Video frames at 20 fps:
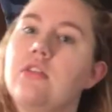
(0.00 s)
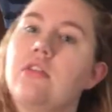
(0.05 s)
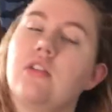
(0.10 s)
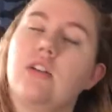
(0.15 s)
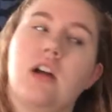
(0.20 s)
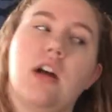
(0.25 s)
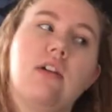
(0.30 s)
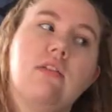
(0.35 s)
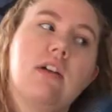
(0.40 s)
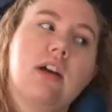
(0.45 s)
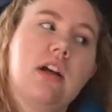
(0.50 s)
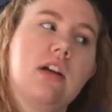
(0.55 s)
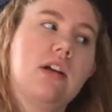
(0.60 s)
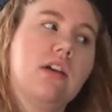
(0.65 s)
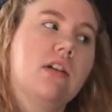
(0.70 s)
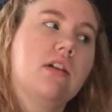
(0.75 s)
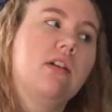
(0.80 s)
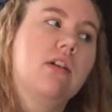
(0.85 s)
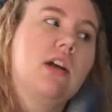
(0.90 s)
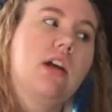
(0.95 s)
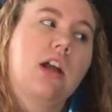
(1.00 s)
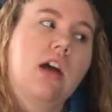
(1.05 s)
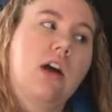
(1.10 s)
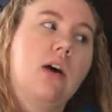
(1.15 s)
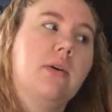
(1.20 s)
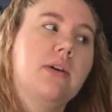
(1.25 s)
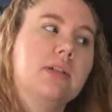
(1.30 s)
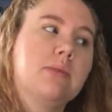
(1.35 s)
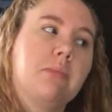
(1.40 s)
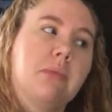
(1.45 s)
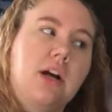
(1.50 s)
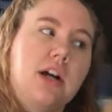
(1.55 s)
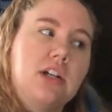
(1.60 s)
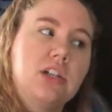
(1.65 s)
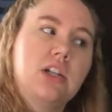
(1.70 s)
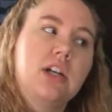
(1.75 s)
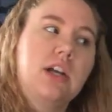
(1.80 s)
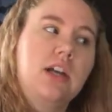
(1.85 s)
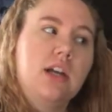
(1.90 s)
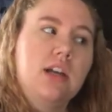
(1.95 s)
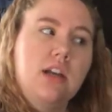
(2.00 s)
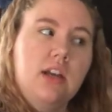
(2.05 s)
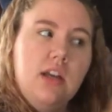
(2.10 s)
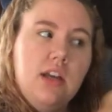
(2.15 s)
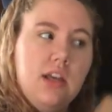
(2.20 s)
turn out right. And I always brush it